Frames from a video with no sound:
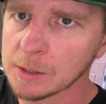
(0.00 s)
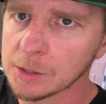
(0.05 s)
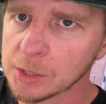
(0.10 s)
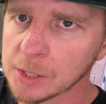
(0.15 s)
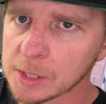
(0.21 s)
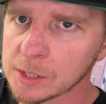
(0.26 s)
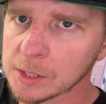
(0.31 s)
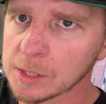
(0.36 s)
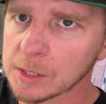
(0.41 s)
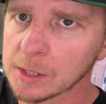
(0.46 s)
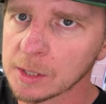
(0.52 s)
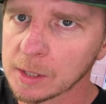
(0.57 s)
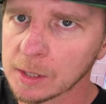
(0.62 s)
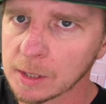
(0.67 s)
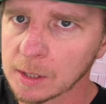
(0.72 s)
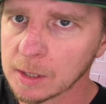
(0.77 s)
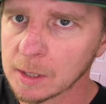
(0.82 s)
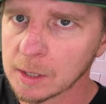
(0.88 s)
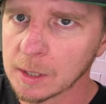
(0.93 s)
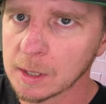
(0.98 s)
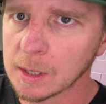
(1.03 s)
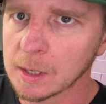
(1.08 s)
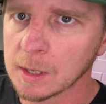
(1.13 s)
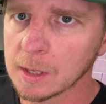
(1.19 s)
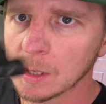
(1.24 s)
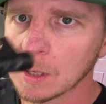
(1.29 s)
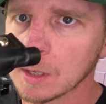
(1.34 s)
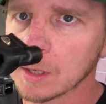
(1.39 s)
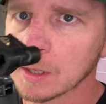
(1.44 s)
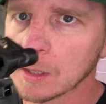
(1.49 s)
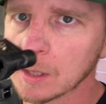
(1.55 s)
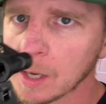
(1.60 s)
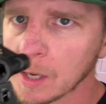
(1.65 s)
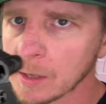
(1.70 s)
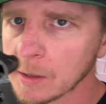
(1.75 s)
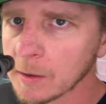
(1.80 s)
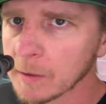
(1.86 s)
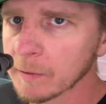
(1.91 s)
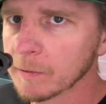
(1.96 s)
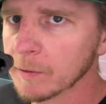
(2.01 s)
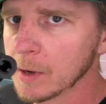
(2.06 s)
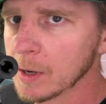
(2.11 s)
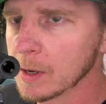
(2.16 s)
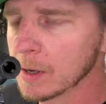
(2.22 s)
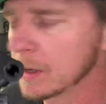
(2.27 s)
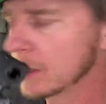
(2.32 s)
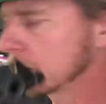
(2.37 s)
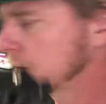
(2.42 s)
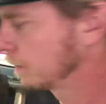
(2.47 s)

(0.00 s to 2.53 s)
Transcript: Gixxer kind of